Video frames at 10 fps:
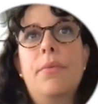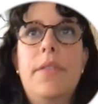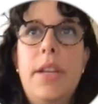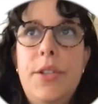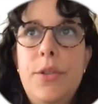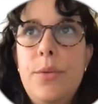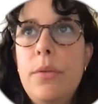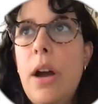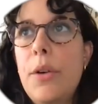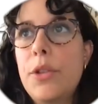Well, they
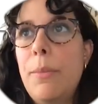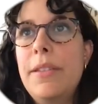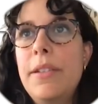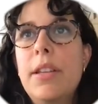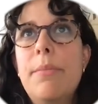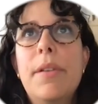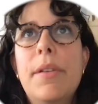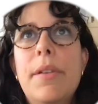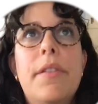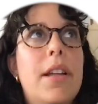do automatically,
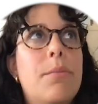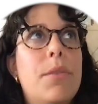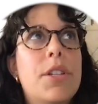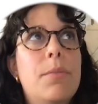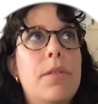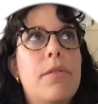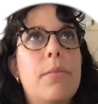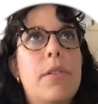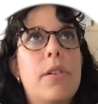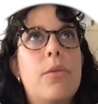but that must be
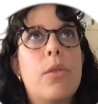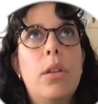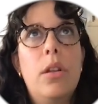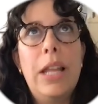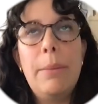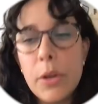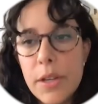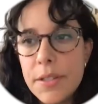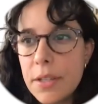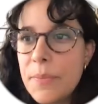from the role all
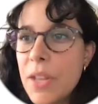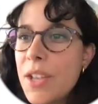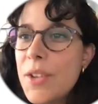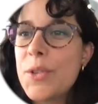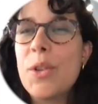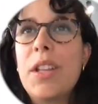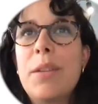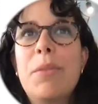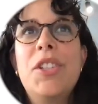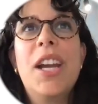employees. So
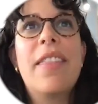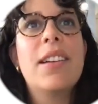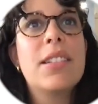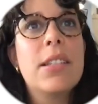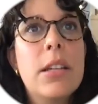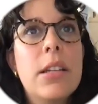let me check that.